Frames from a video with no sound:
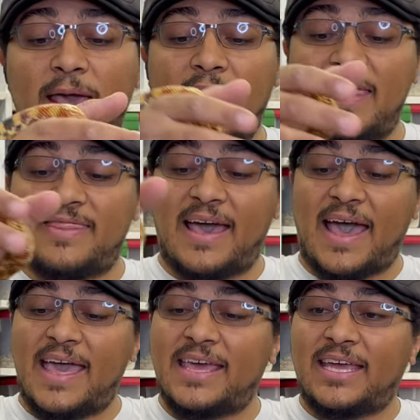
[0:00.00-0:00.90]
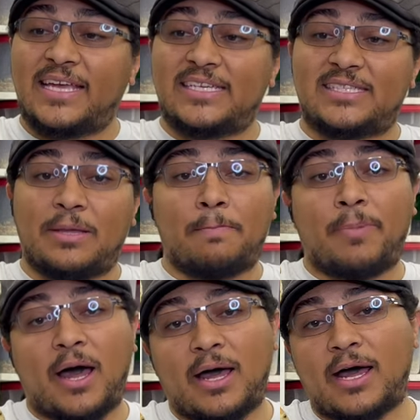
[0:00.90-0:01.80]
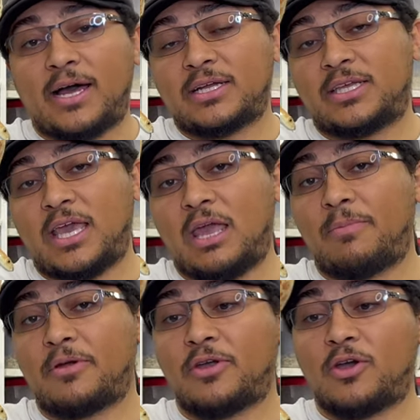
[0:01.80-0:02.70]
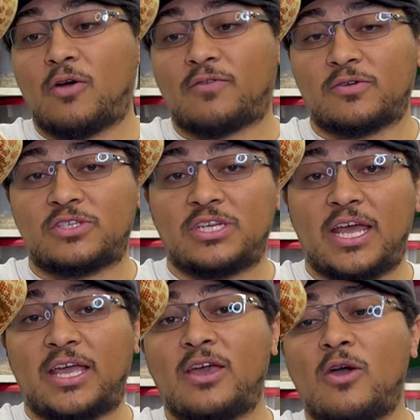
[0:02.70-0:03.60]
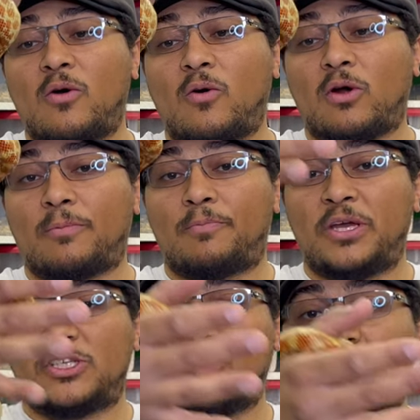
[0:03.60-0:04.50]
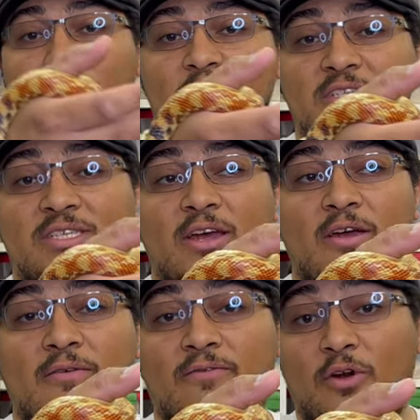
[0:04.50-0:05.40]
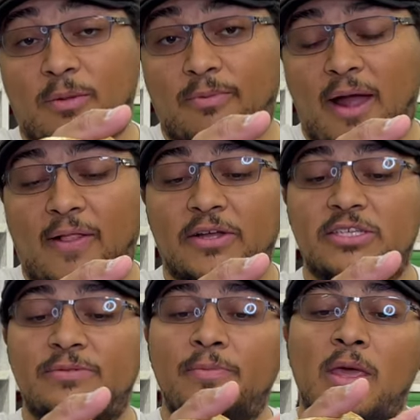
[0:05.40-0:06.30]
and that is the Baja Cape gopher snake, or Pituophis vertebralis.